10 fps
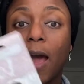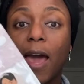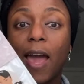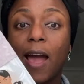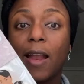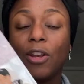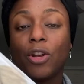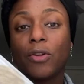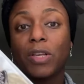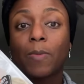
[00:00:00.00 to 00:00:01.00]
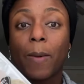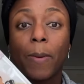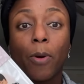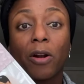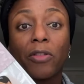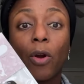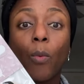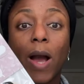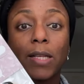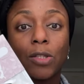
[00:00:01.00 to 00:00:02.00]
And, this might be part of their
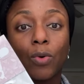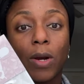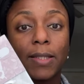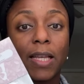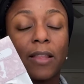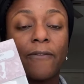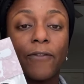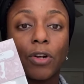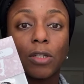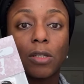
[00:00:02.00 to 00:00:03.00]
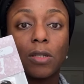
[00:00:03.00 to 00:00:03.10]
why story. It's like the first